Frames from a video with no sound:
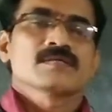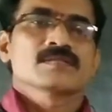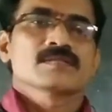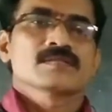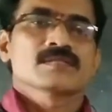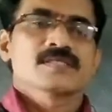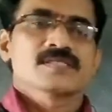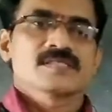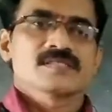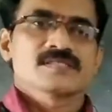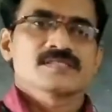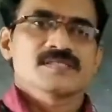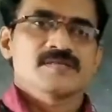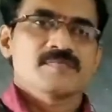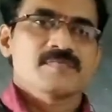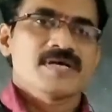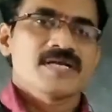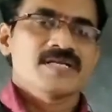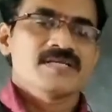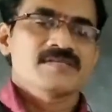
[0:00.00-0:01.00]
that is
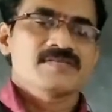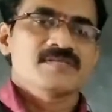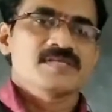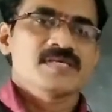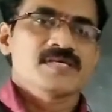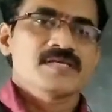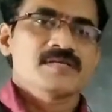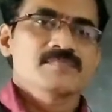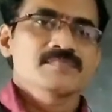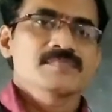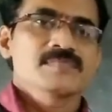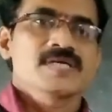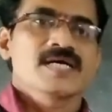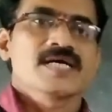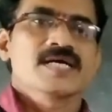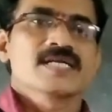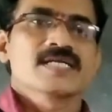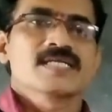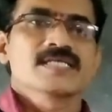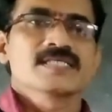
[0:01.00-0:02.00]
remainder theorem,
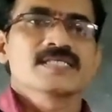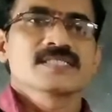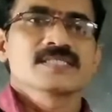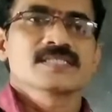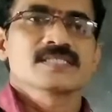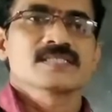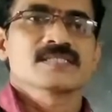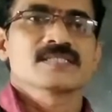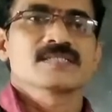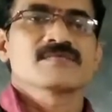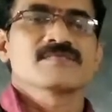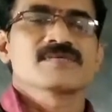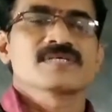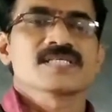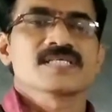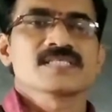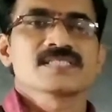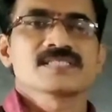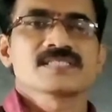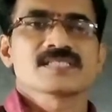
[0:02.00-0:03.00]
and another one
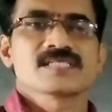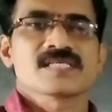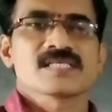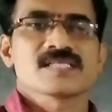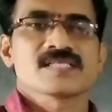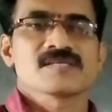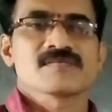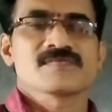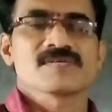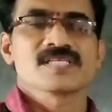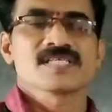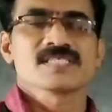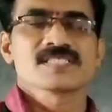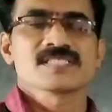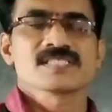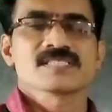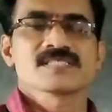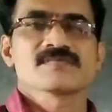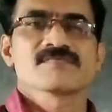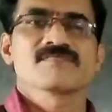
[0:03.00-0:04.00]

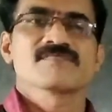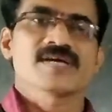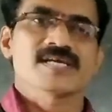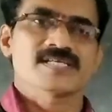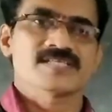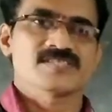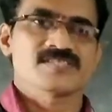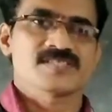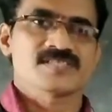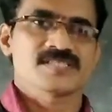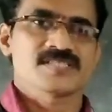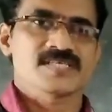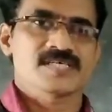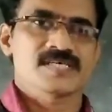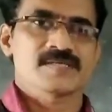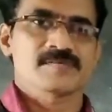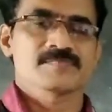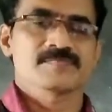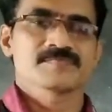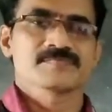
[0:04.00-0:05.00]
is factor
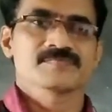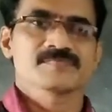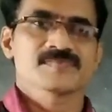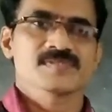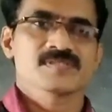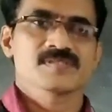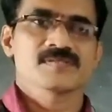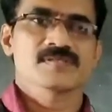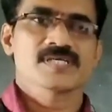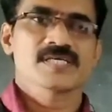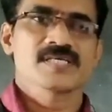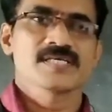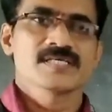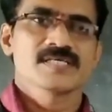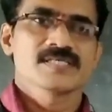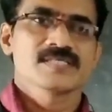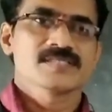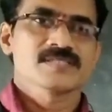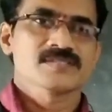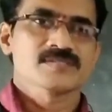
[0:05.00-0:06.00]
theorem. Okay.
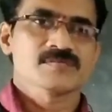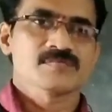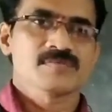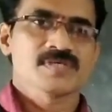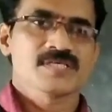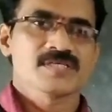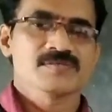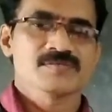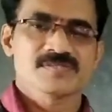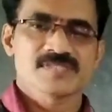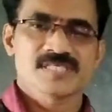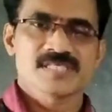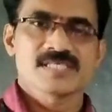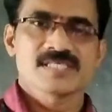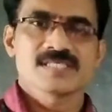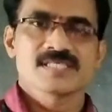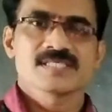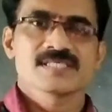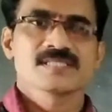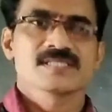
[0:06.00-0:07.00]
So by using
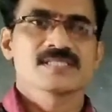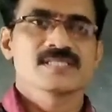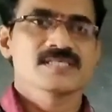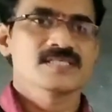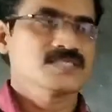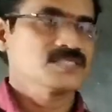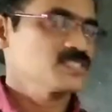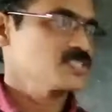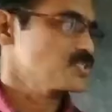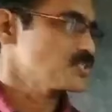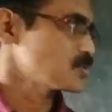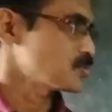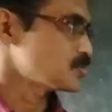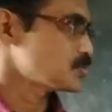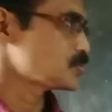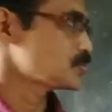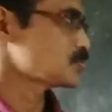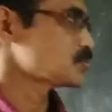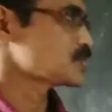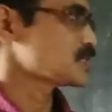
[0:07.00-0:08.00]
these
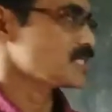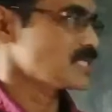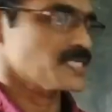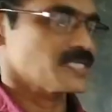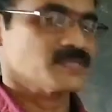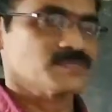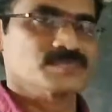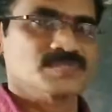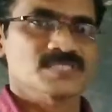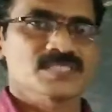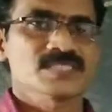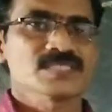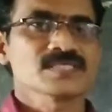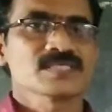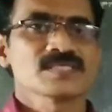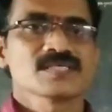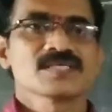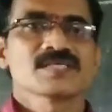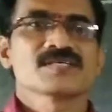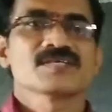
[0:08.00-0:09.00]
two theorems,
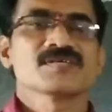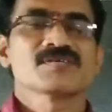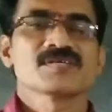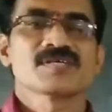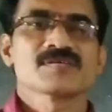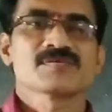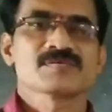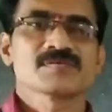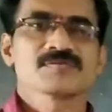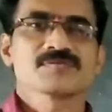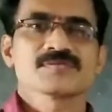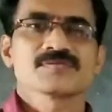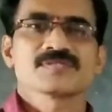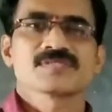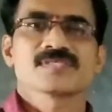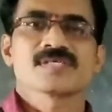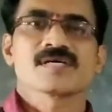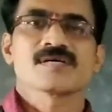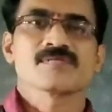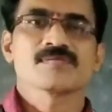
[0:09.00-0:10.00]
you have to
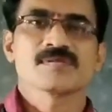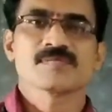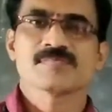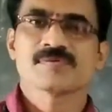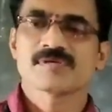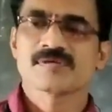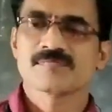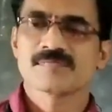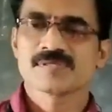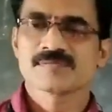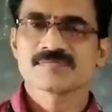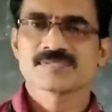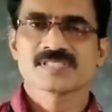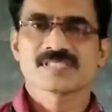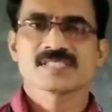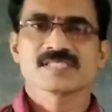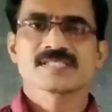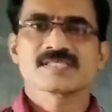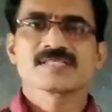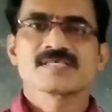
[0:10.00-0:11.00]
solve the problems
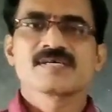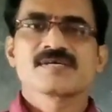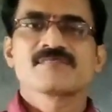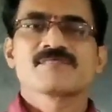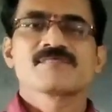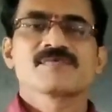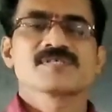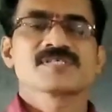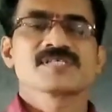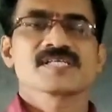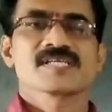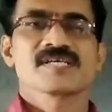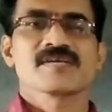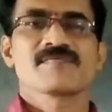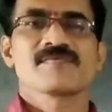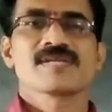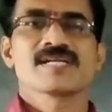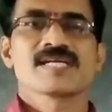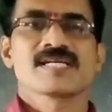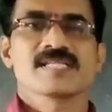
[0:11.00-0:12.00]
which are
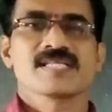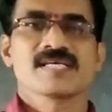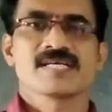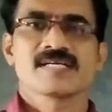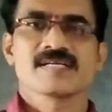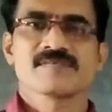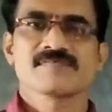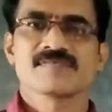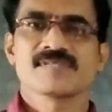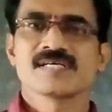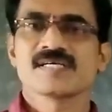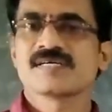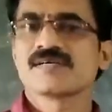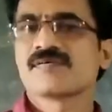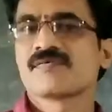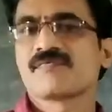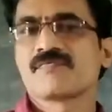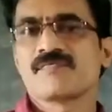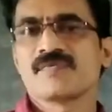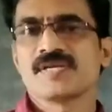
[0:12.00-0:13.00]
given at the end of the
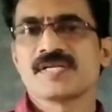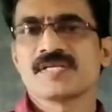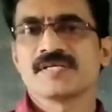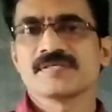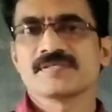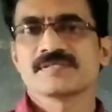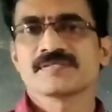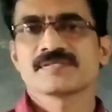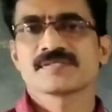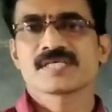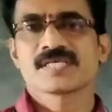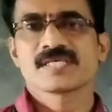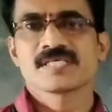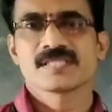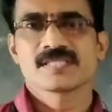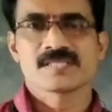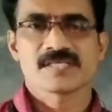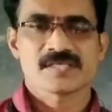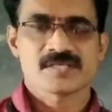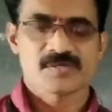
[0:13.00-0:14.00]
video. Okay.
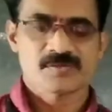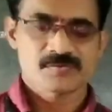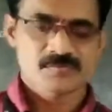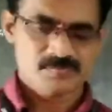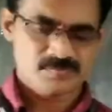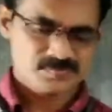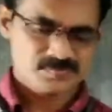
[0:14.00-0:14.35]
Thank you.